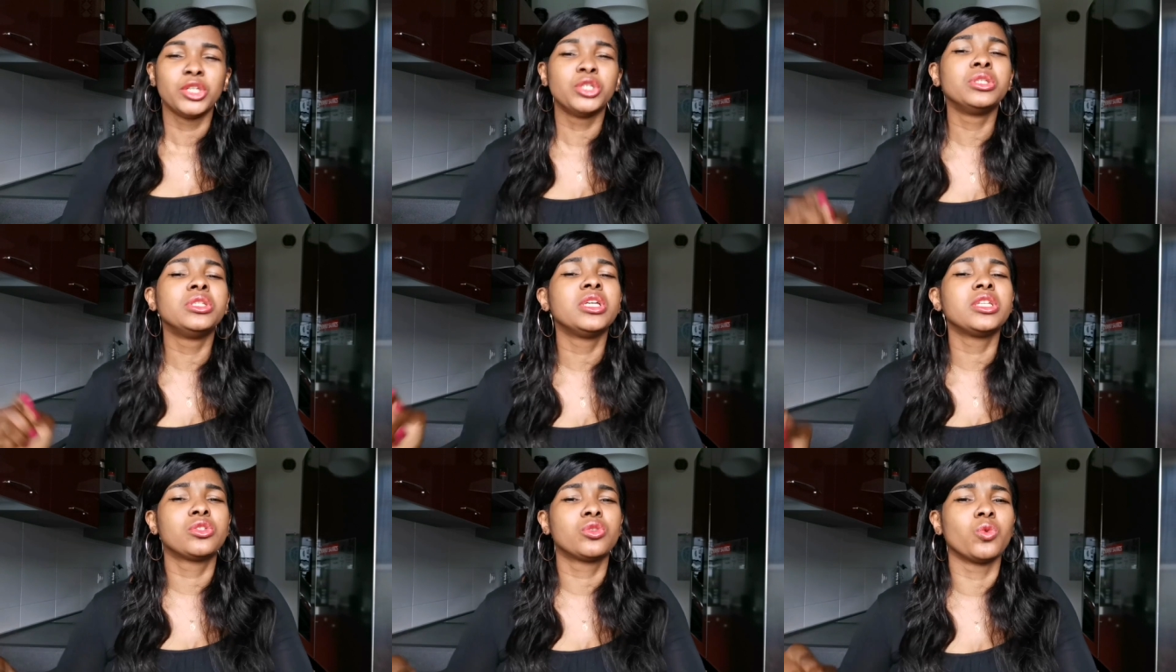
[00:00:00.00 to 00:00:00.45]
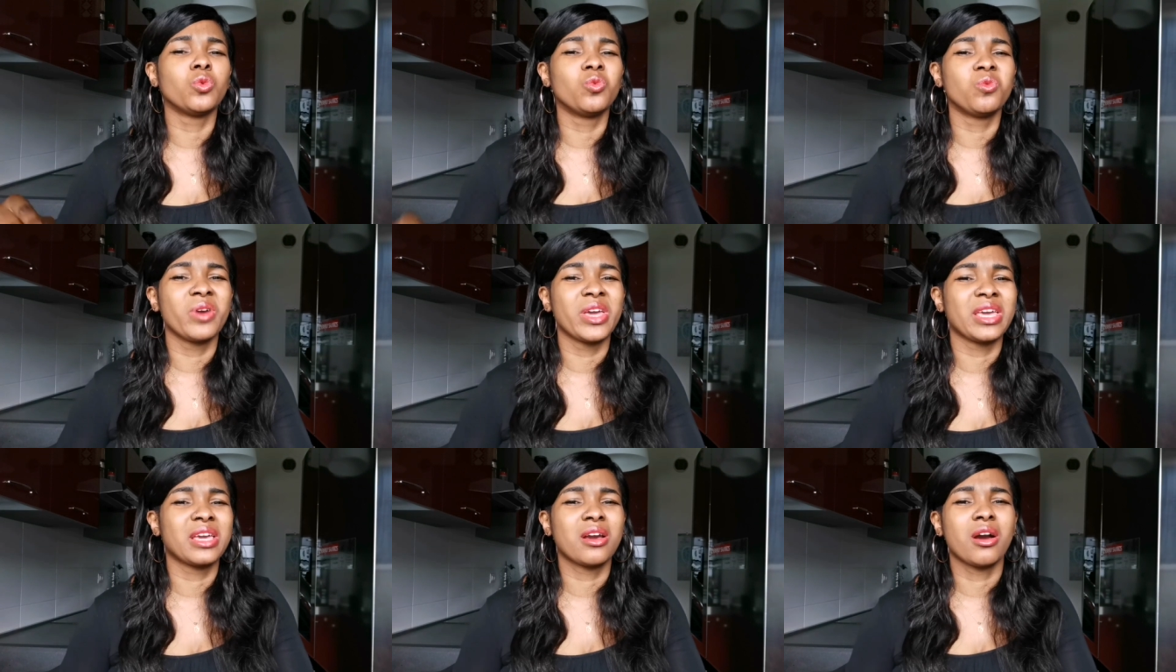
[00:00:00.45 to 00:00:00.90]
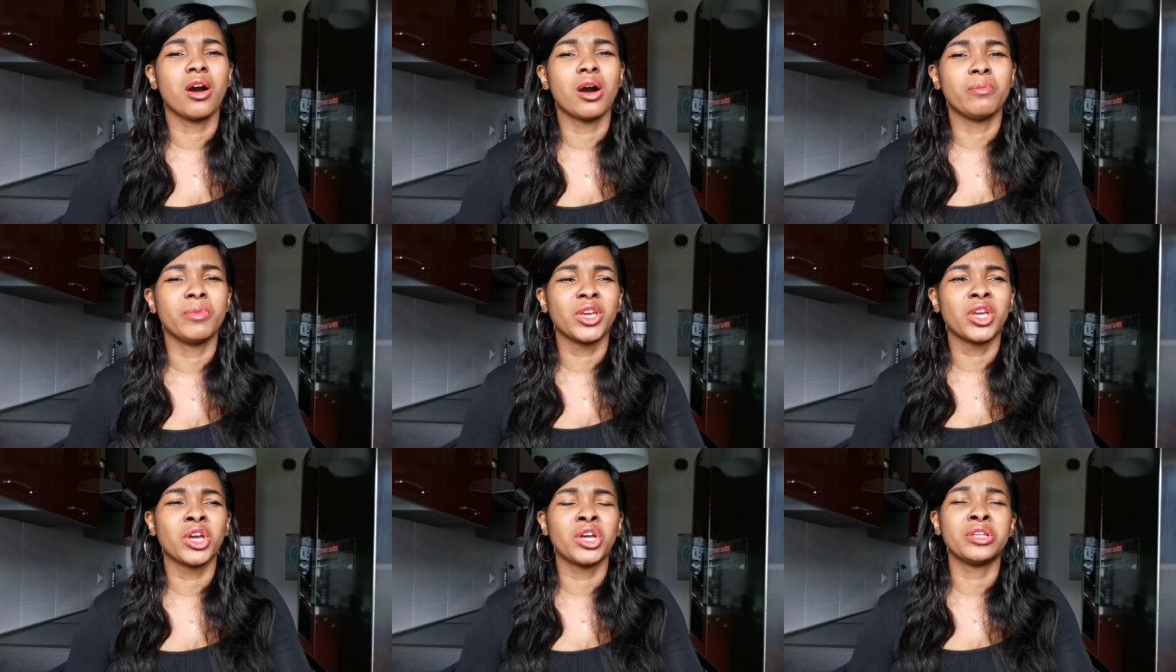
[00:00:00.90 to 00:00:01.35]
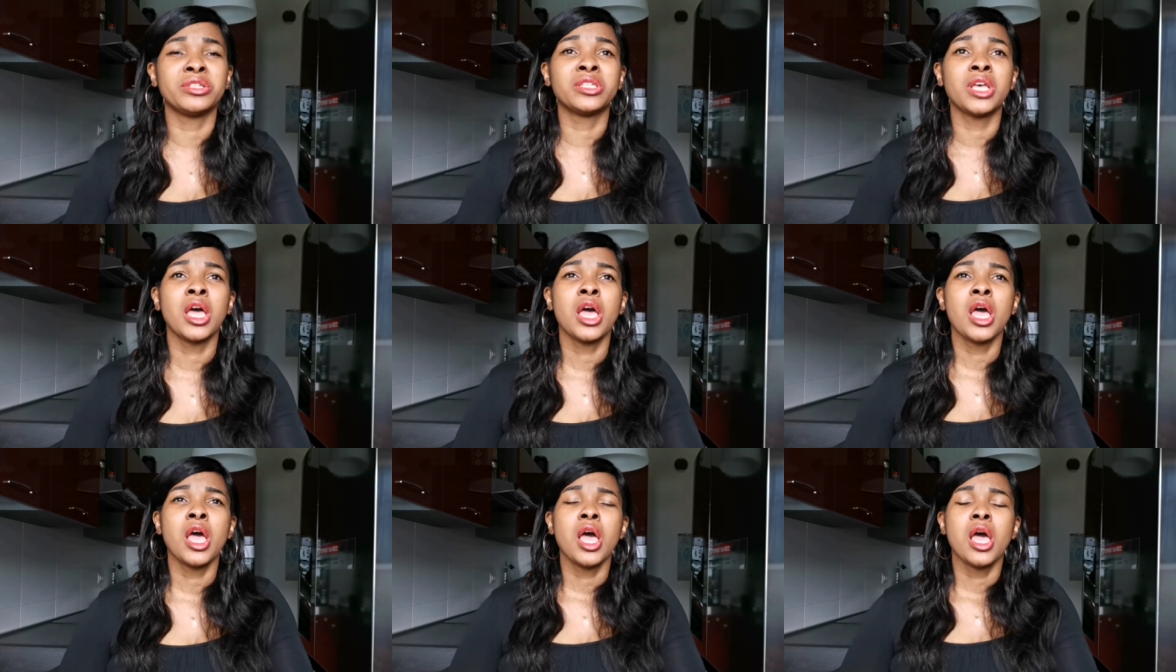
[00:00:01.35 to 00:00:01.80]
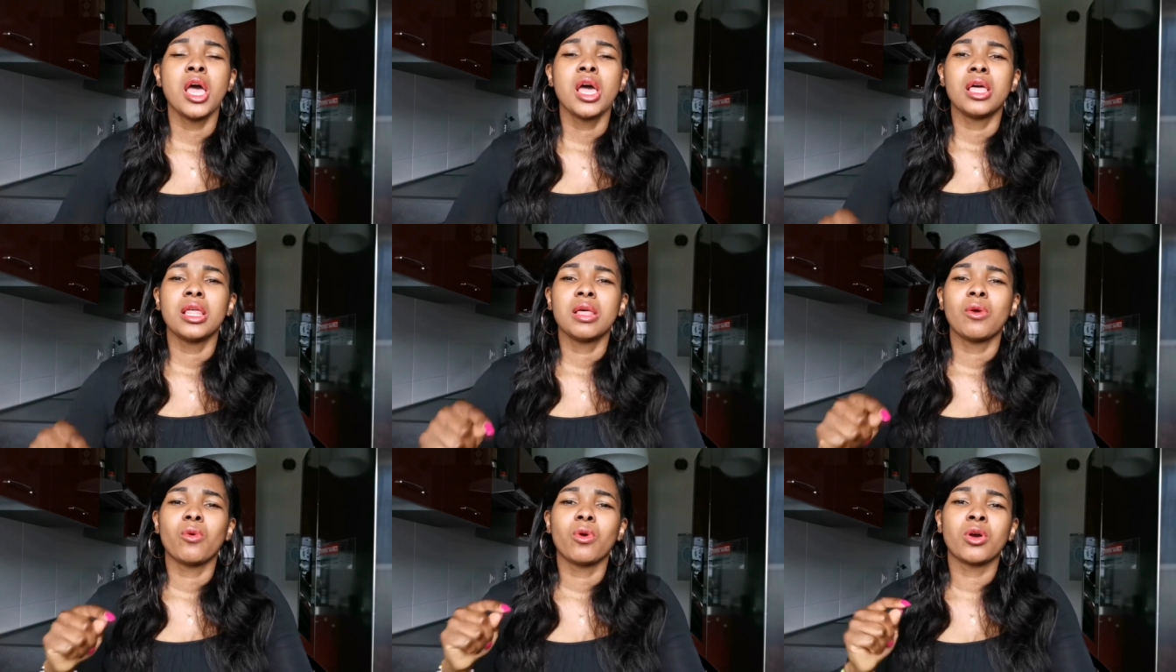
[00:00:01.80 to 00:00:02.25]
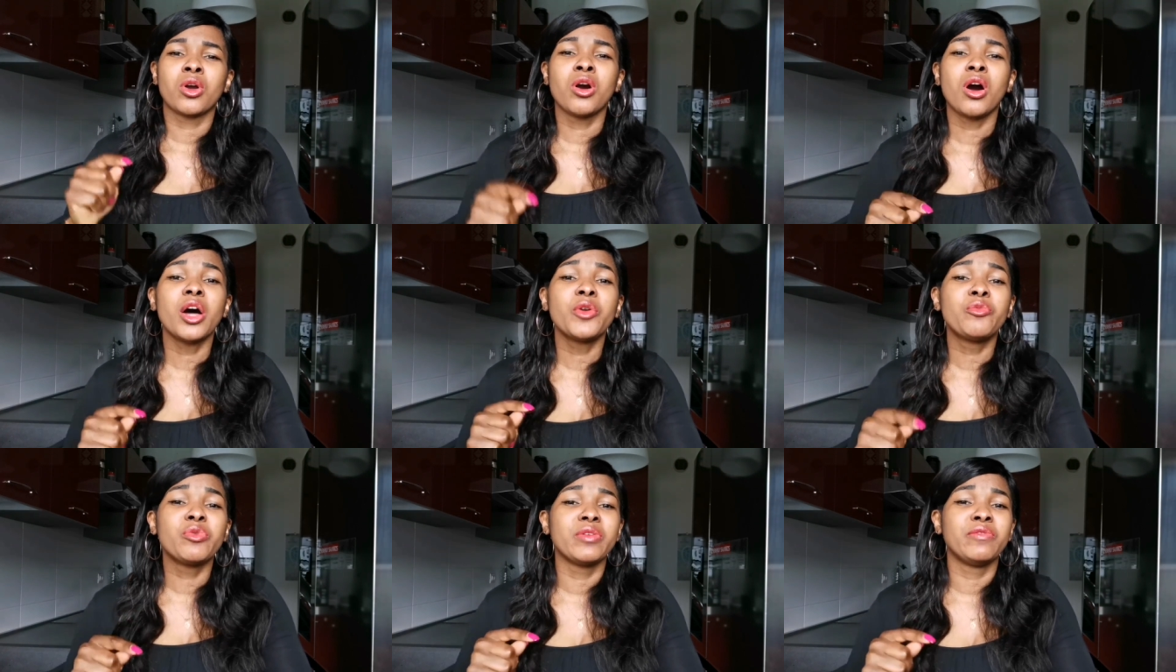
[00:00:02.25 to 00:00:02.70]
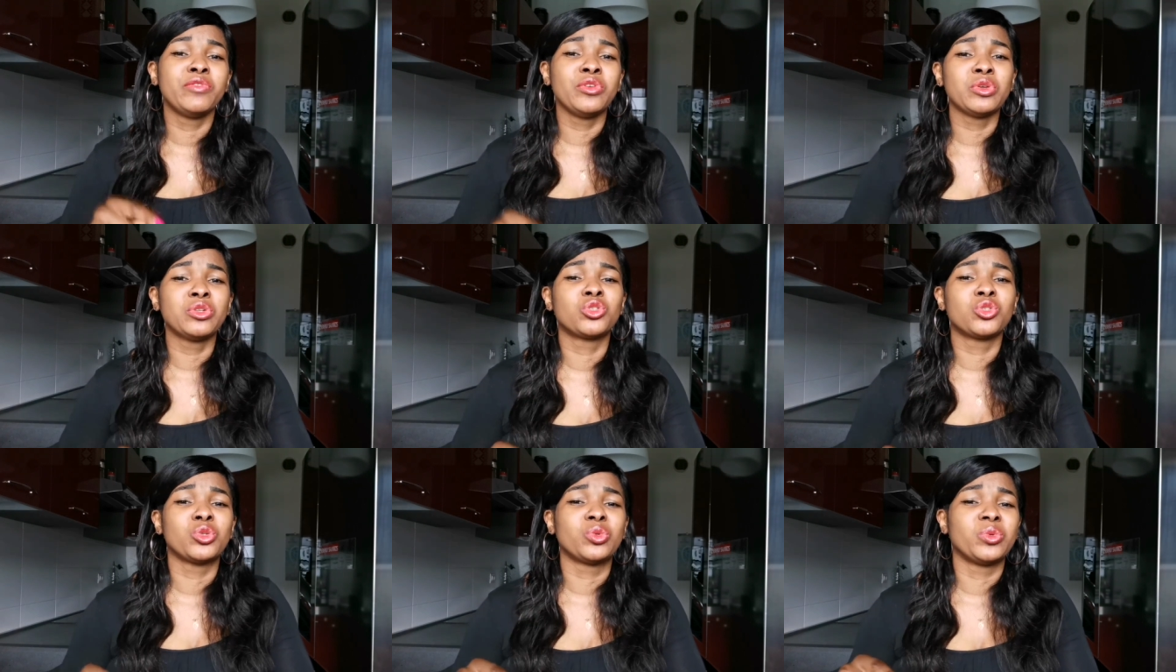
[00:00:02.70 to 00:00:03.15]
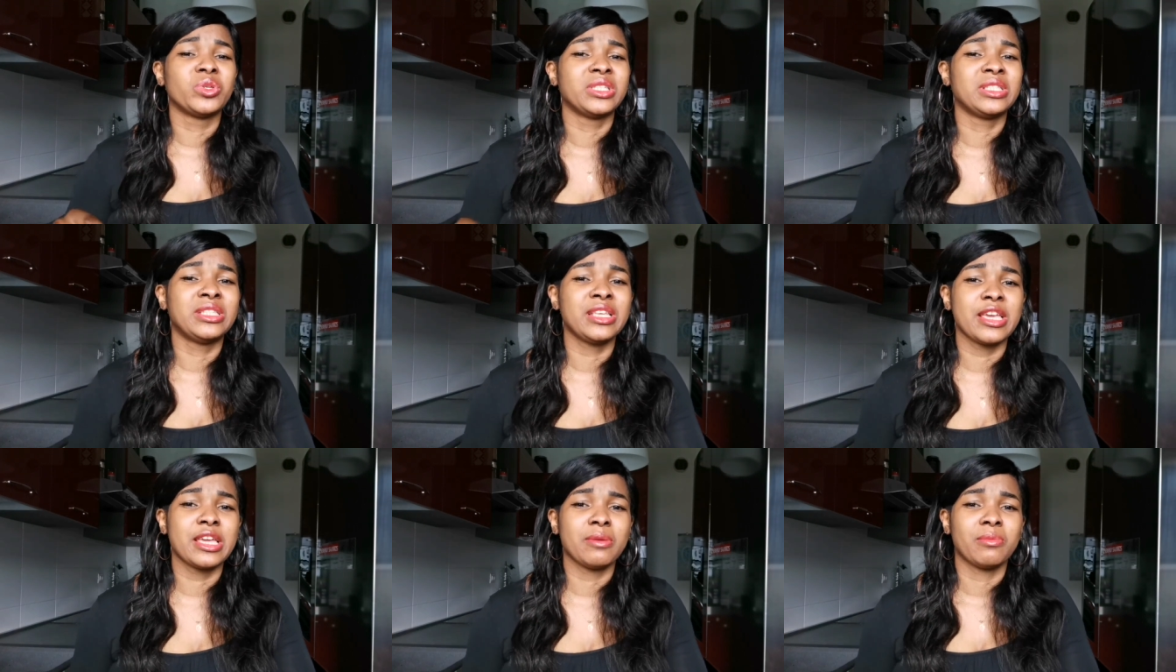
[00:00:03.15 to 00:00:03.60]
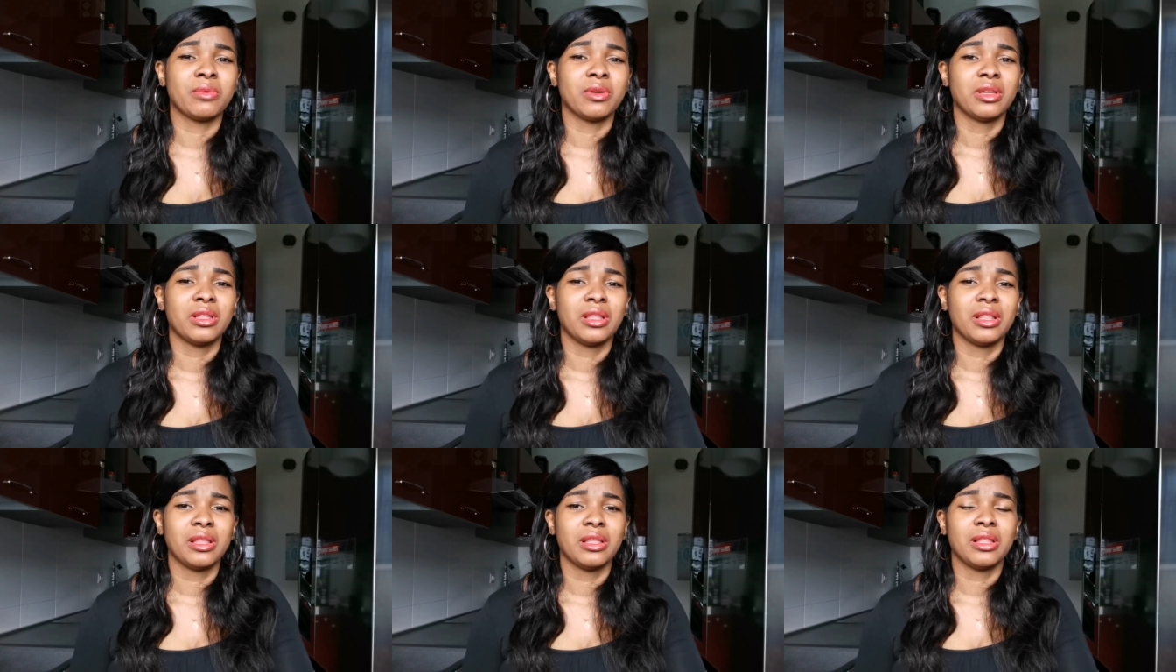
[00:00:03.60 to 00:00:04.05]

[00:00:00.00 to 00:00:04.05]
you need to wake up because God reveals to redeem.